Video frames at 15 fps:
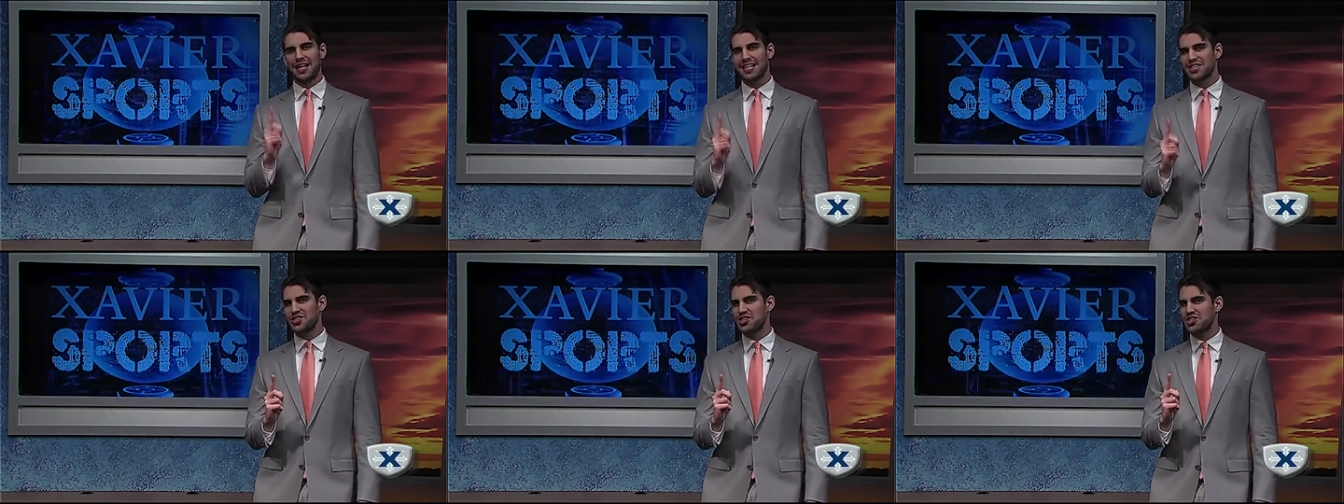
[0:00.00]

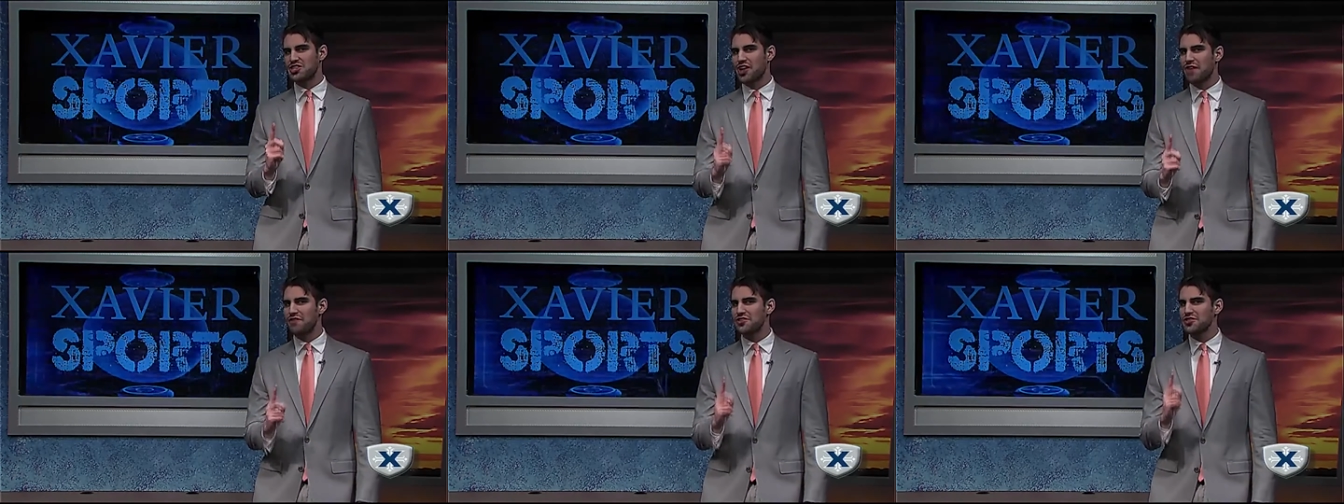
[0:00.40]
against
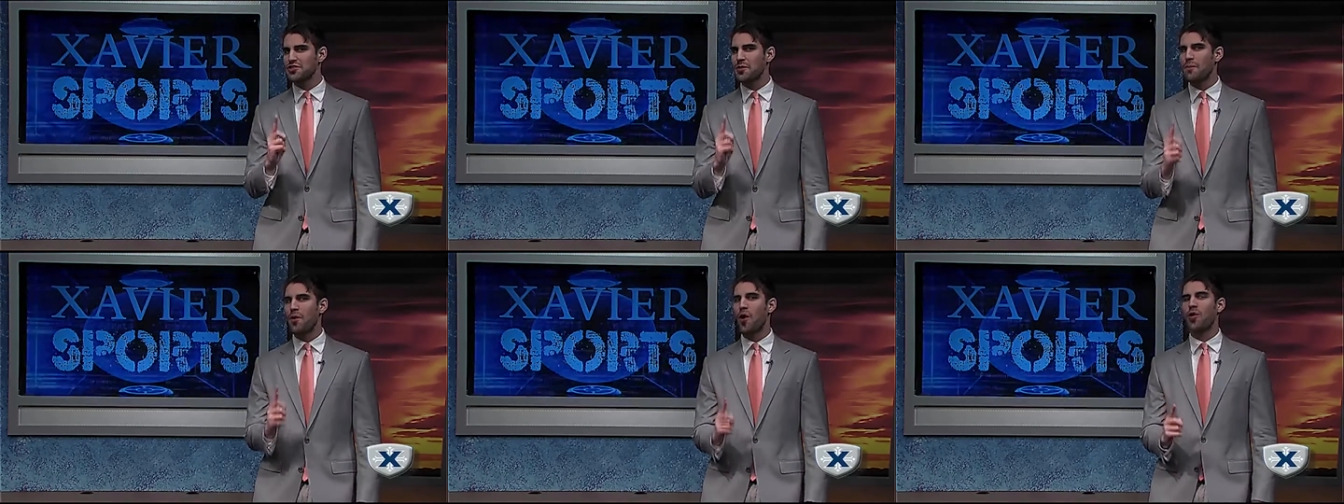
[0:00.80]
the
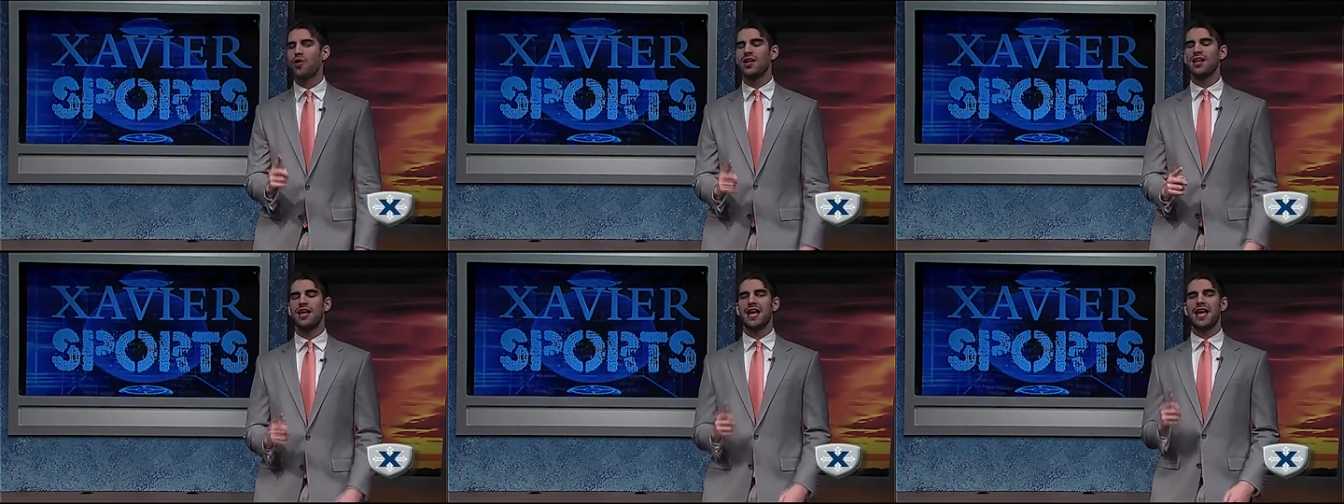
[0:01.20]
toughest
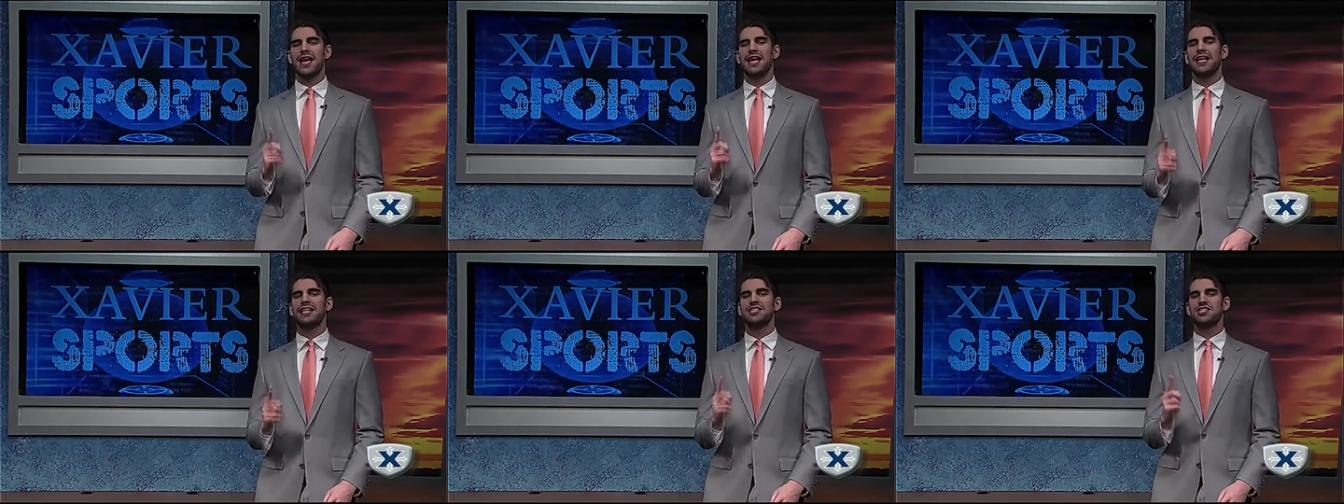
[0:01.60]
opponent
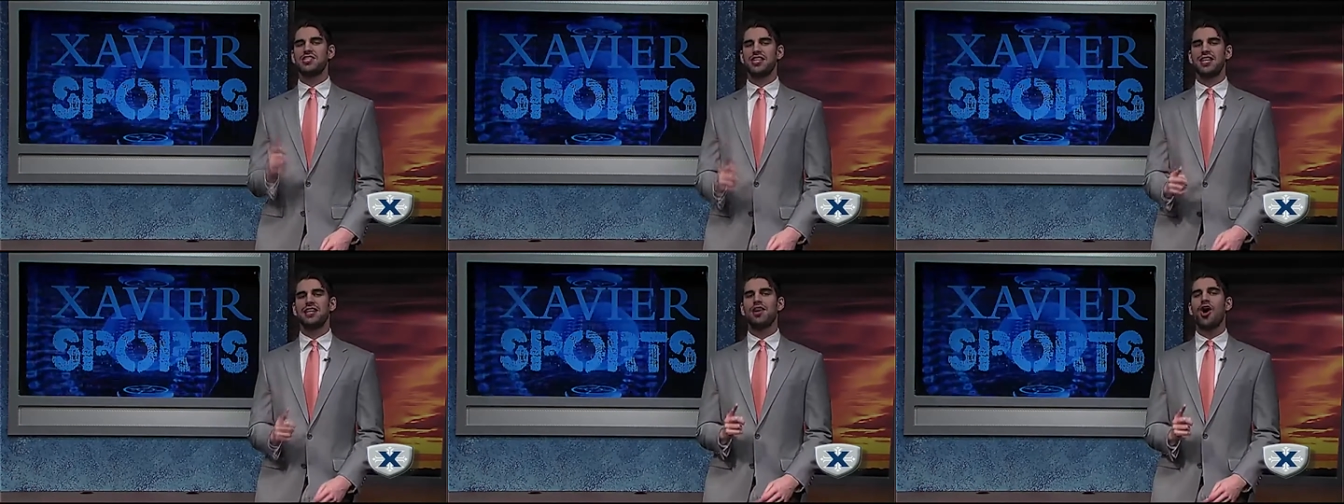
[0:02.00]
he
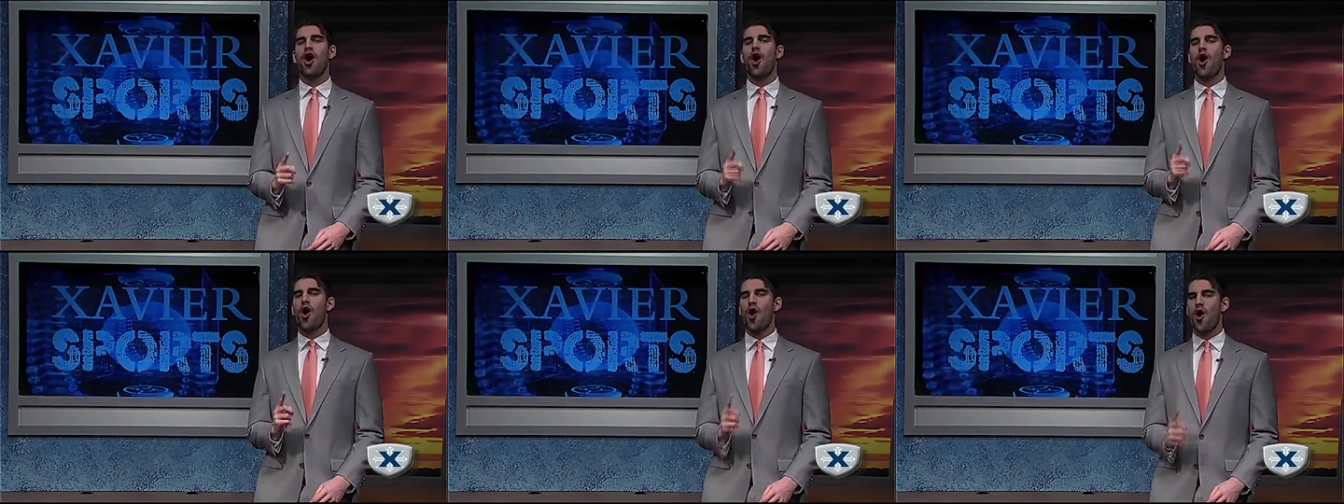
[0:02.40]
has seen